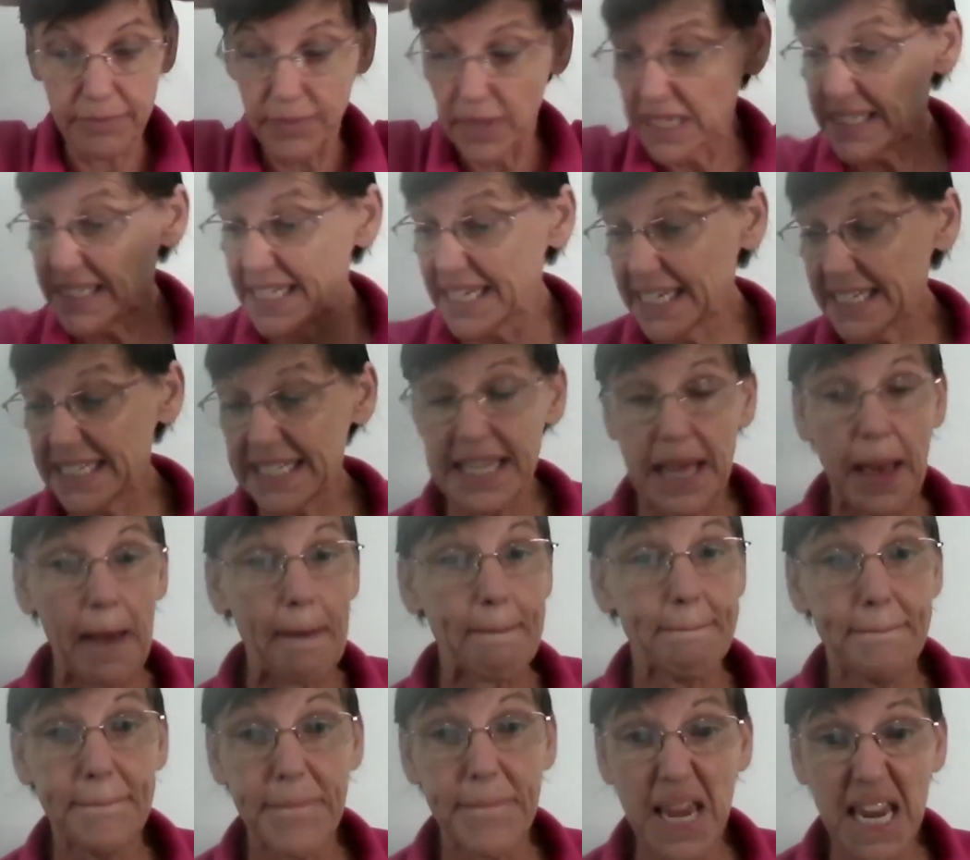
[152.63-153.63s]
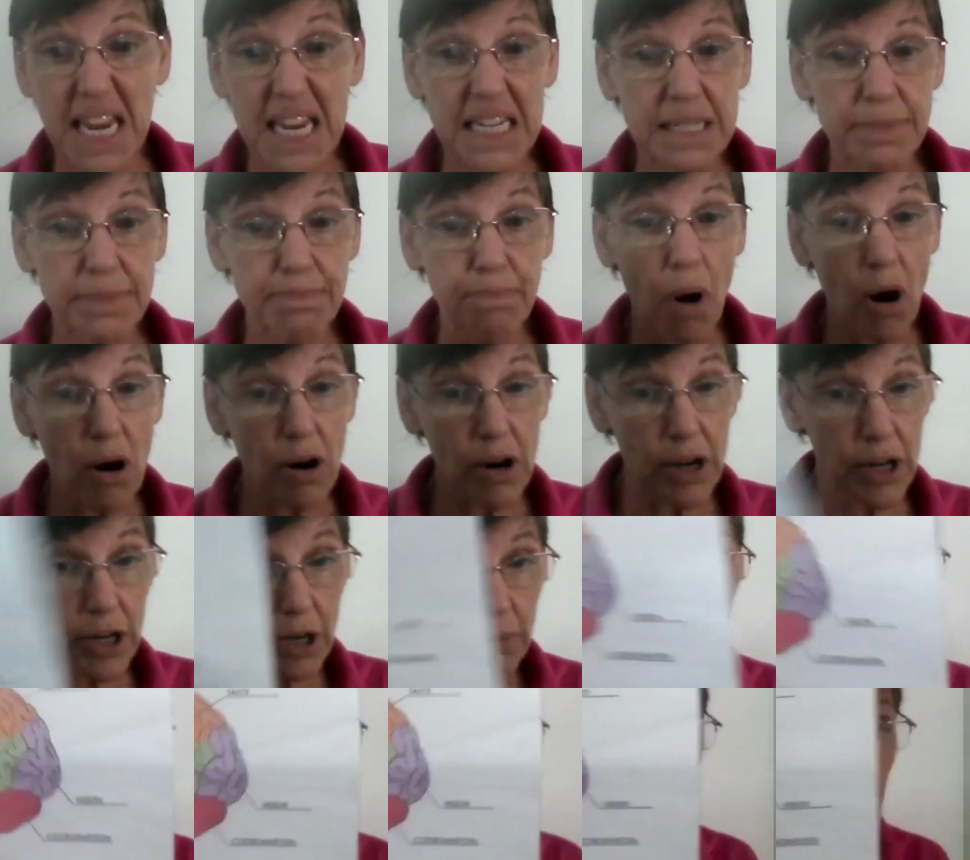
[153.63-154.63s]
See, it's the biggest part of your
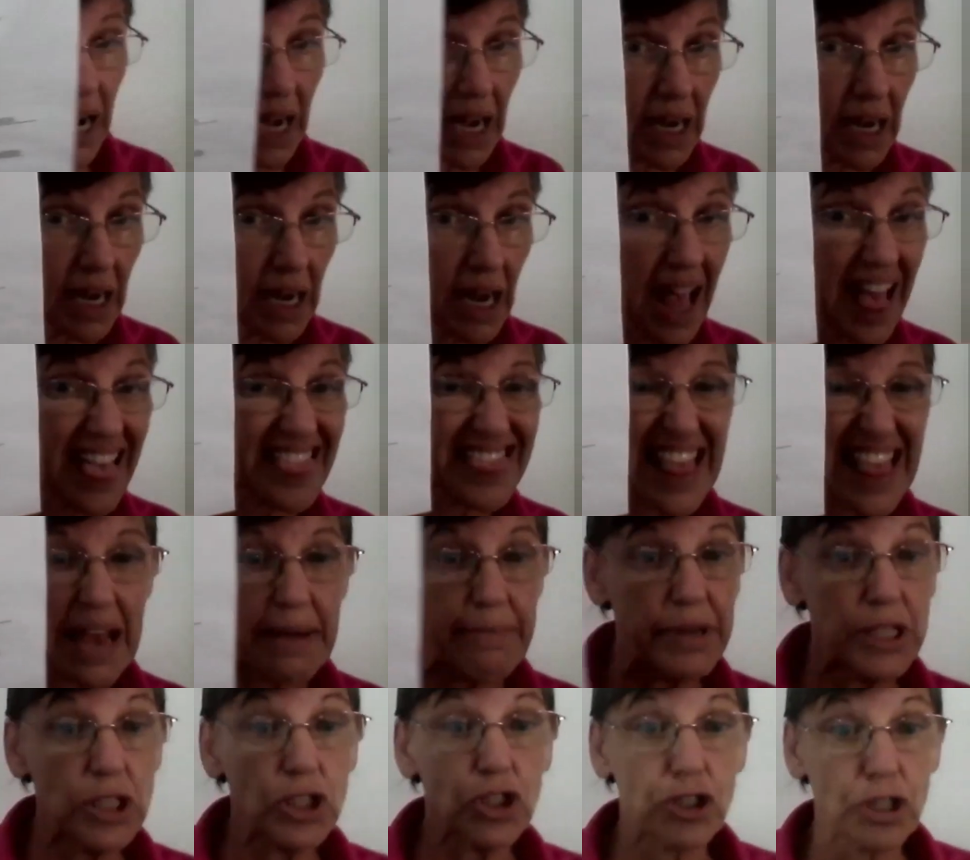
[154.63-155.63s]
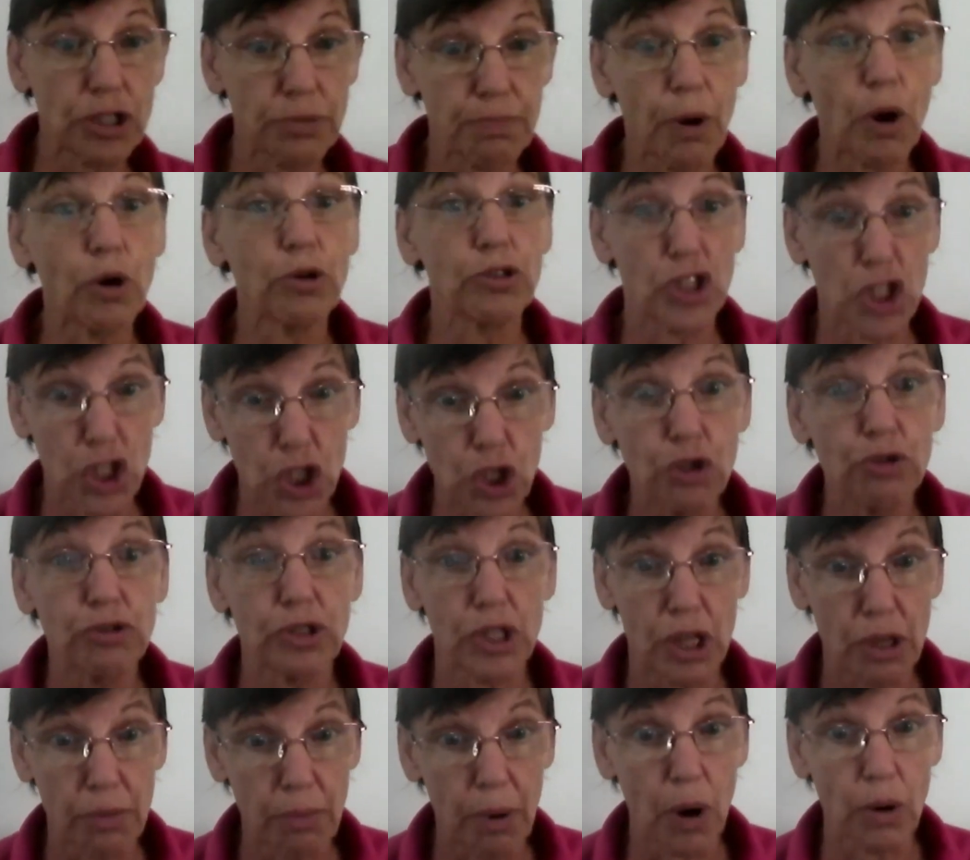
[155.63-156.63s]
brain. That means you're supposed to use
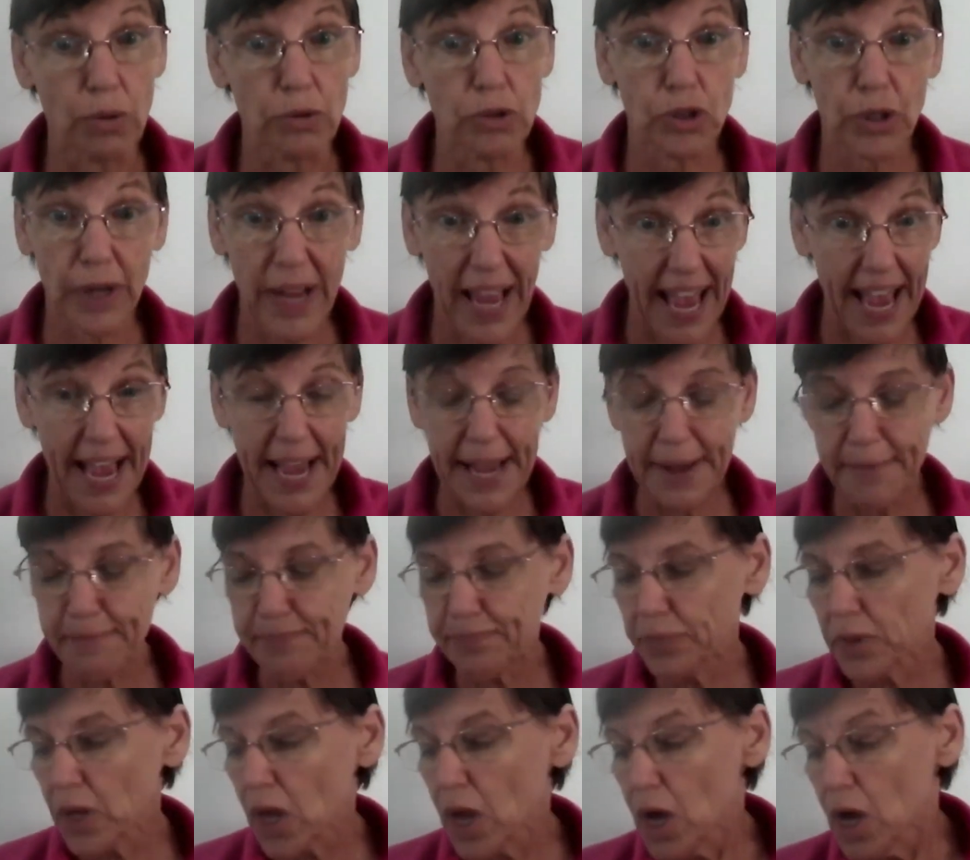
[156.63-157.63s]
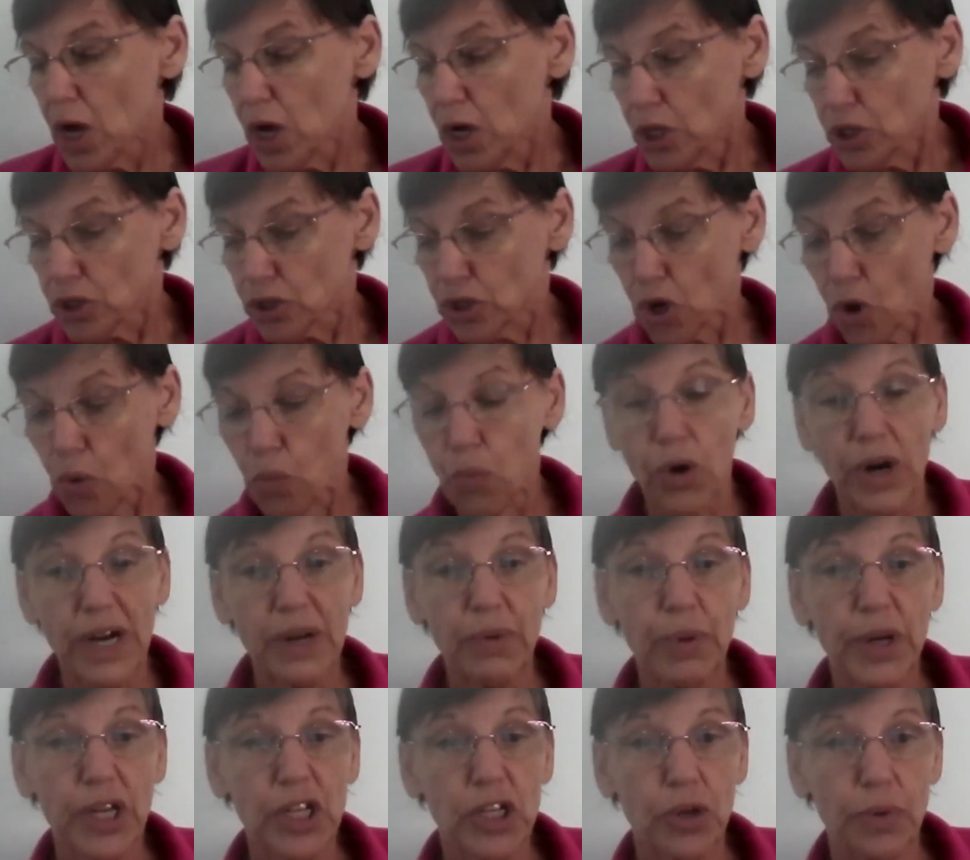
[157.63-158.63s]
it the most, okay? So what do
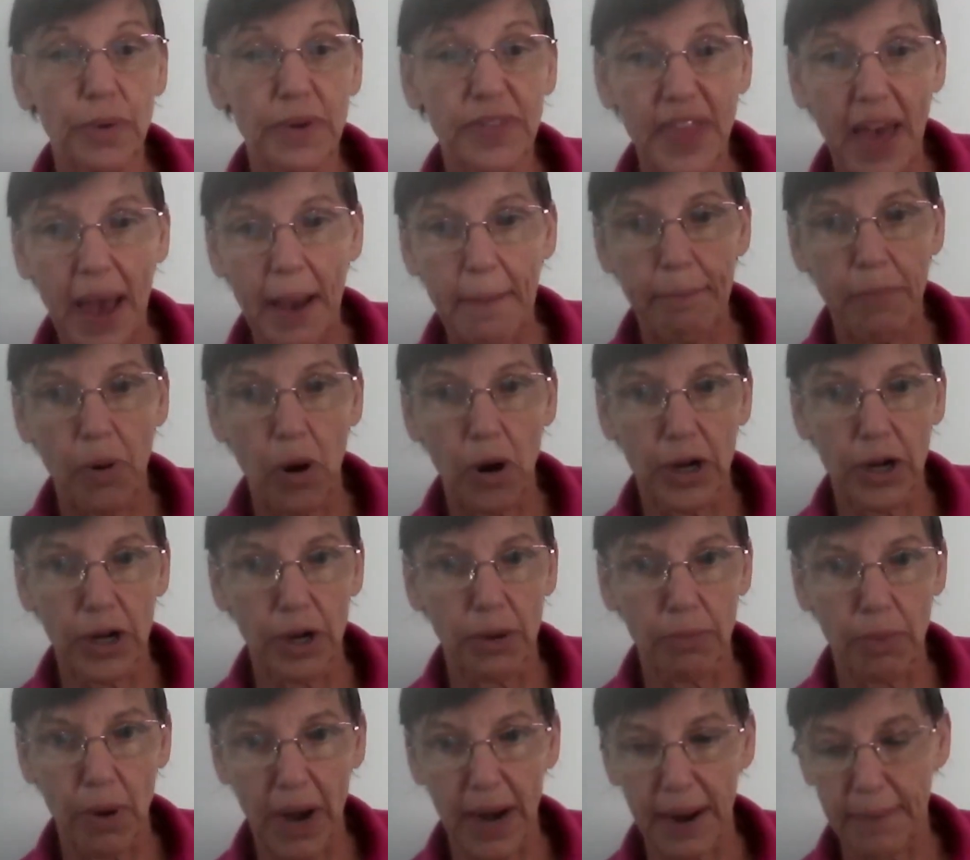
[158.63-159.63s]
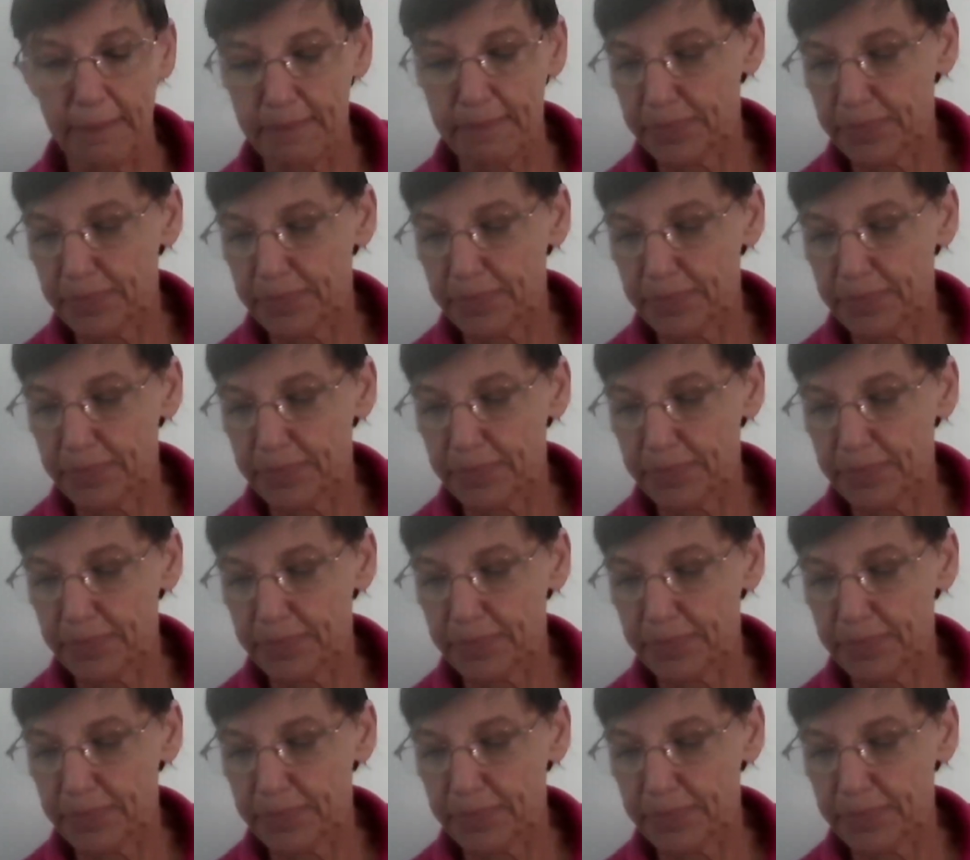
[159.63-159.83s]
we do with that part of your brain?